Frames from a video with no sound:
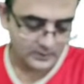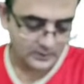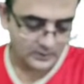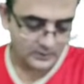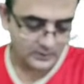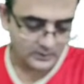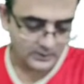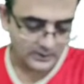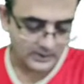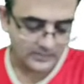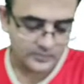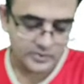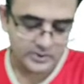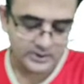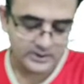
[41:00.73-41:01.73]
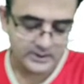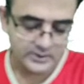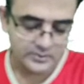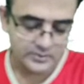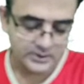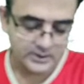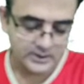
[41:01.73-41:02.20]
Yeah, I'm sorry,
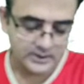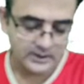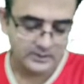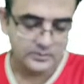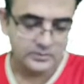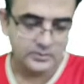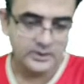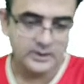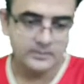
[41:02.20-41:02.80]
actually today